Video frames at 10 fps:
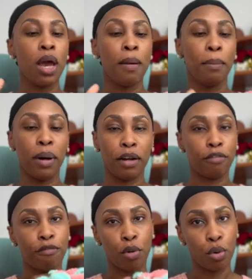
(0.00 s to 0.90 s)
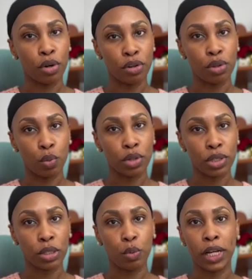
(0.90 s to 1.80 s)
But for the
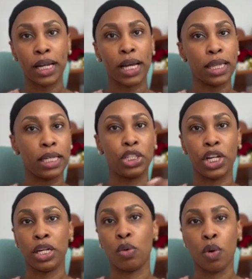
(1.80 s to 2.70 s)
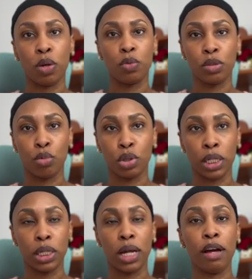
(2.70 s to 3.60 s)
worsted weight, I think chaining 1 was more than
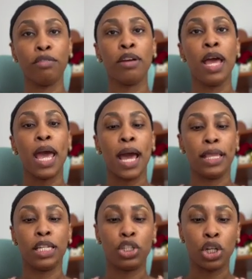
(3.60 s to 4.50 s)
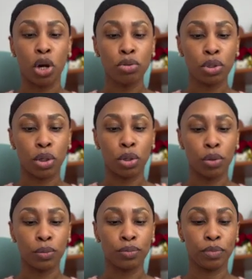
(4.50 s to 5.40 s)
enough. And then she
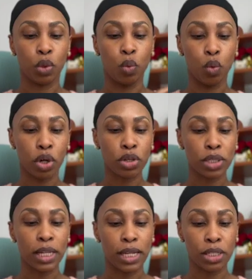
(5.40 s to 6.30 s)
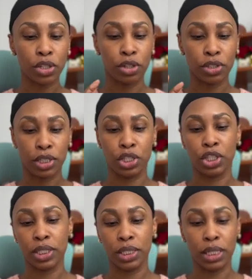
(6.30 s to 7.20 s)
also worked into her
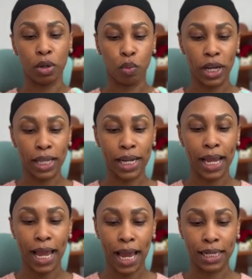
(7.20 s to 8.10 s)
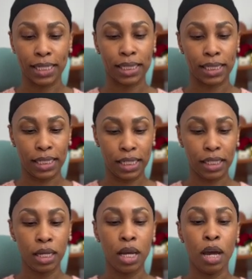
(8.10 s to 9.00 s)
stitches in a way that I hadn't
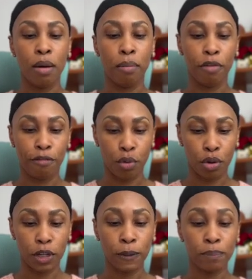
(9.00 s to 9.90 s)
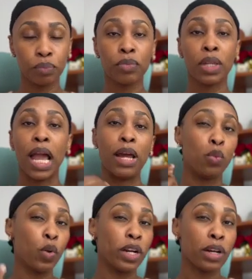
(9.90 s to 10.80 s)
seen before and
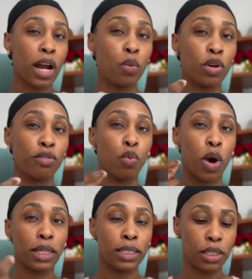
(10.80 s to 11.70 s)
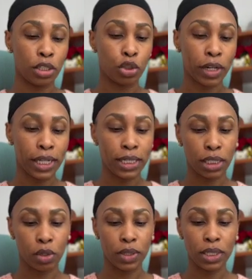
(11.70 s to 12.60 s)
where I would have wanted to try it.
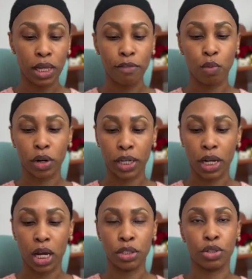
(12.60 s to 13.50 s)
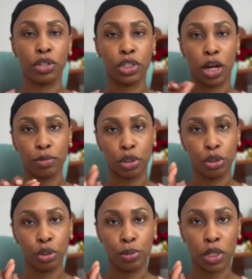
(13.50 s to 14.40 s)
So instead of working under the top 2
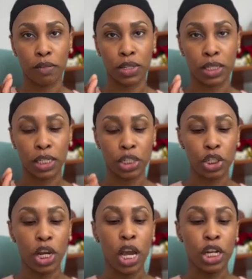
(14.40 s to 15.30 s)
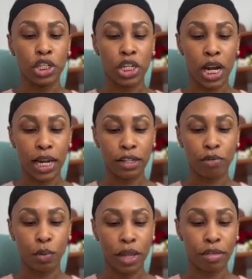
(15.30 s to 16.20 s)
loops of the stitch, she kind of
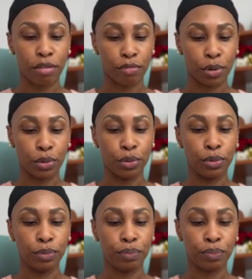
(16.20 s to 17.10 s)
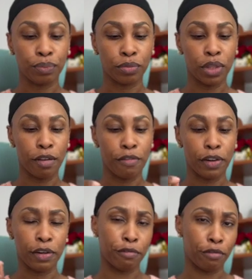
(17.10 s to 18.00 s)
went through the
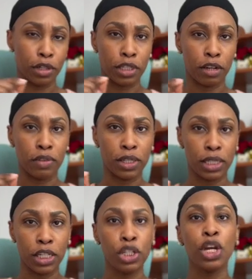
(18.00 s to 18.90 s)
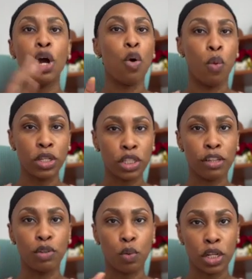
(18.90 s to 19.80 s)
very front of the stitch. Once, if
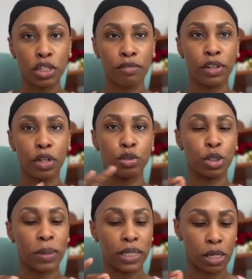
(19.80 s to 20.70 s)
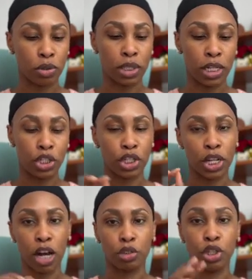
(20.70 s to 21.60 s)
you watch the video, just pay close attention to
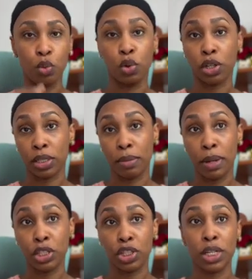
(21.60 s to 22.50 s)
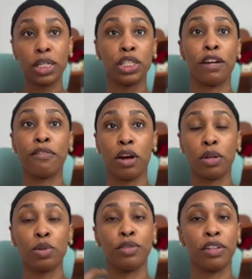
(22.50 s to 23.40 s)
how she works the mesh stitch. I thought it
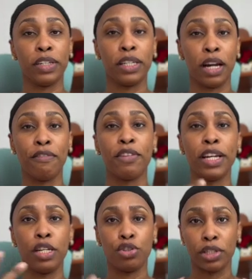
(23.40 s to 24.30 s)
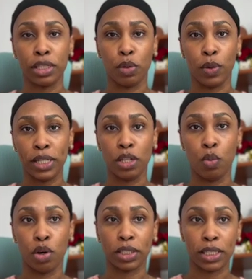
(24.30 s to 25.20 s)
was a very interesting way to
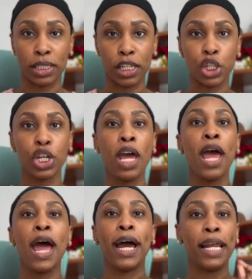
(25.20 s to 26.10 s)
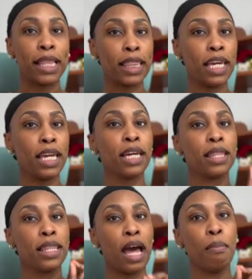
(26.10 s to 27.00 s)
work the stitch. And I think
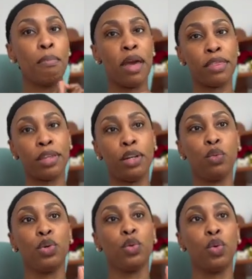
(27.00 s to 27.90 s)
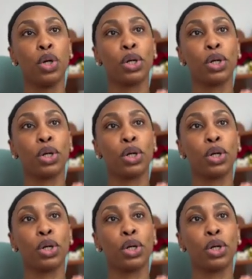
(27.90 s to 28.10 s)
that method would work